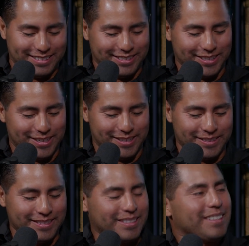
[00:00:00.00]

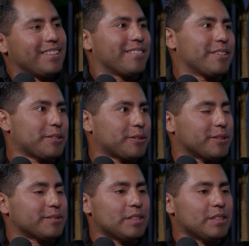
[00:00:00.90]
So very cool.